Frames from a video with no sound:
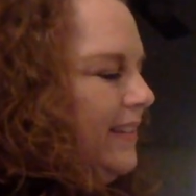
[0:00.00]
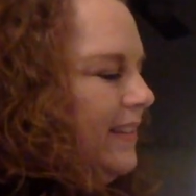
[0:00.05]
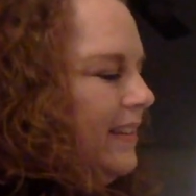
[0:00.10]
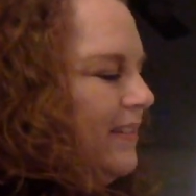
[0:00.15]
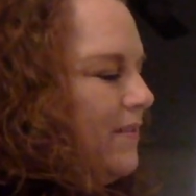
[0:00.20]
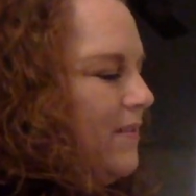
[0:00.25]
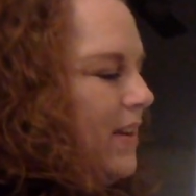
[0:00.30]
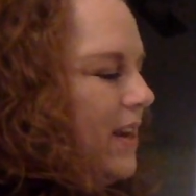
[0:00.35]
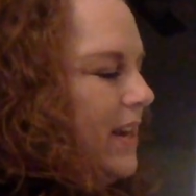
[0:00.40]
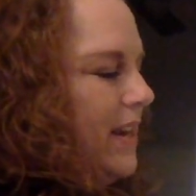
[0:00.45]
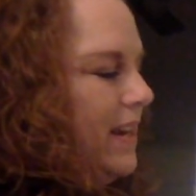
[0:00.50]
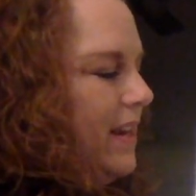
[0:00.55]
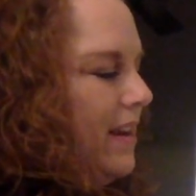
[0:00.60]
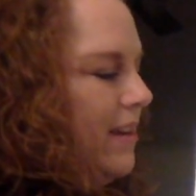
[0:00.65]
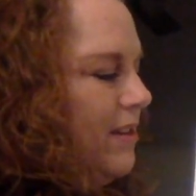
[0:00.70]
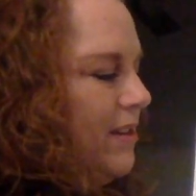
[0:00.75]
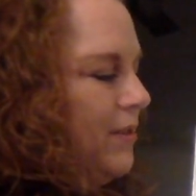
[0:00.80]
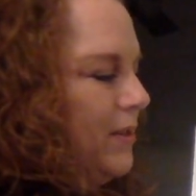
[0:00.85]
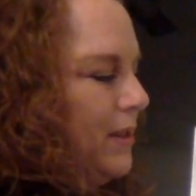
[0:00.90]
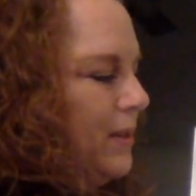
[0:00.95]
Write it
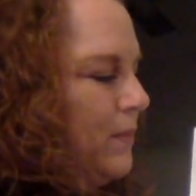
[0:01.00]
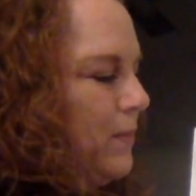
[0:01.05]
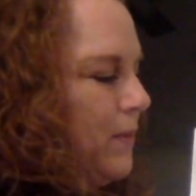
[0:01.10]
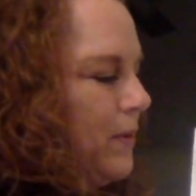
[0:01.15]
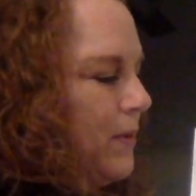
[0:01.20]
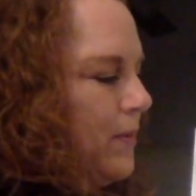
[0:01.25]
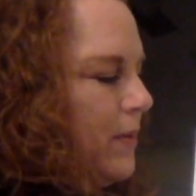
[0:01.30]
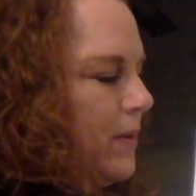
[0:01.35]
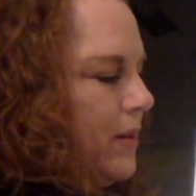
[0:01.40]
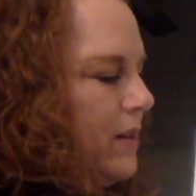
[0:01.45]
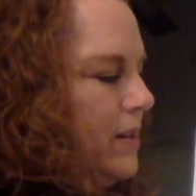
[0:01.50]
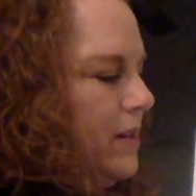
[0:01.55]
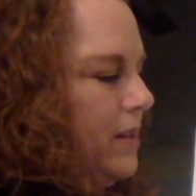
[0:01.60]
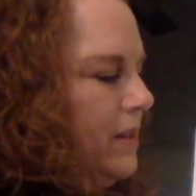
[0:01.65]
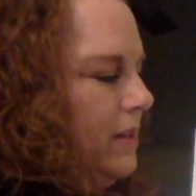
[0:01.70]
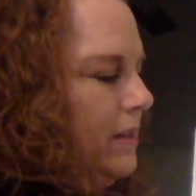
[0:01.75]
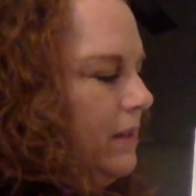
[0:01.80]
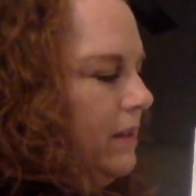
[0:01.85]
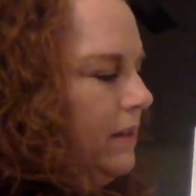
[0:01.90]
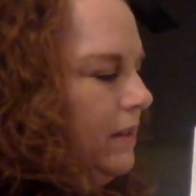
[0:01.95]
all in one word.
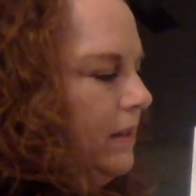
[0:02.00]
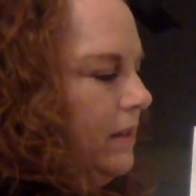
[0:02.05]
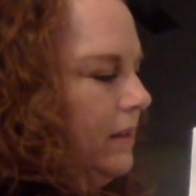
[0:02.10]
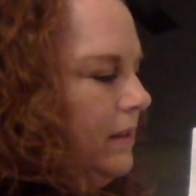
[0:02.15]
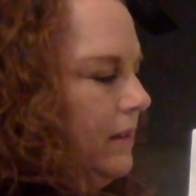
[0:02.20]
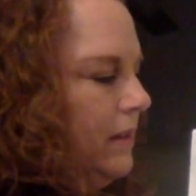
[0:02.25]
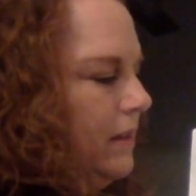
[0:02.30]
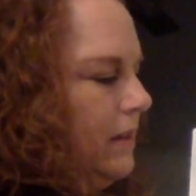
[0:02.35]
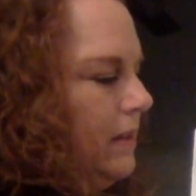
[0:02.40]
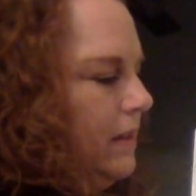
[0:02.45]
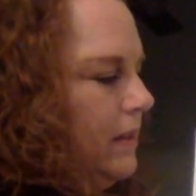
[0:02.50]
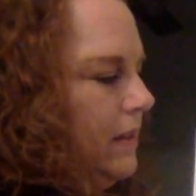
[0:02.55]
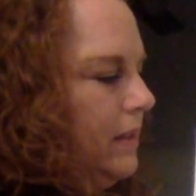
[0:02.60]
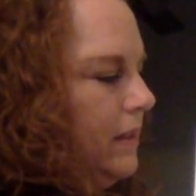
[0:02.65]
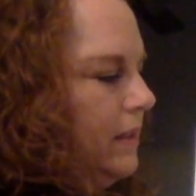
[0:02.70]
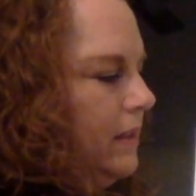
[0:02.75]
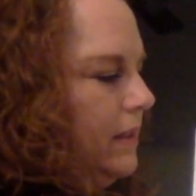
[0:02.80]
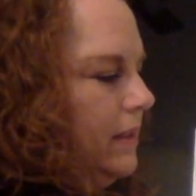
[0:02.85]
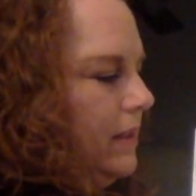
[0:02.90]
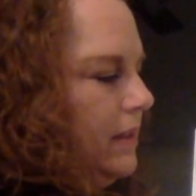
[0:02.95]

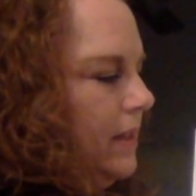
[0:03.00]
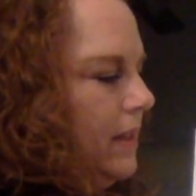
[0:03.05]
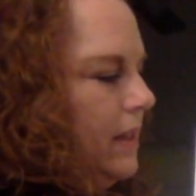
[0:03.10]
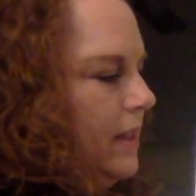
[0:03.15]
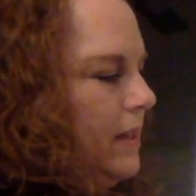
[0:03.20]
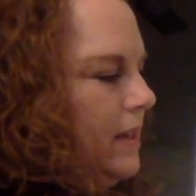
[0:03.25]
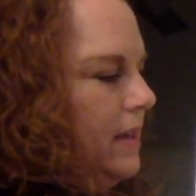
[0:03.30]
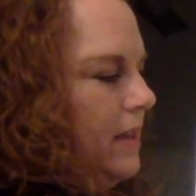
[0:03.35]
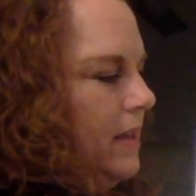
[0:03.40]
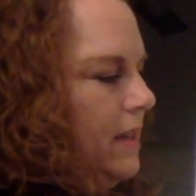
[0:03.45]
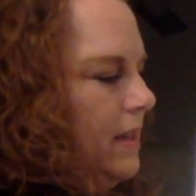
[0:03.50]
Sun.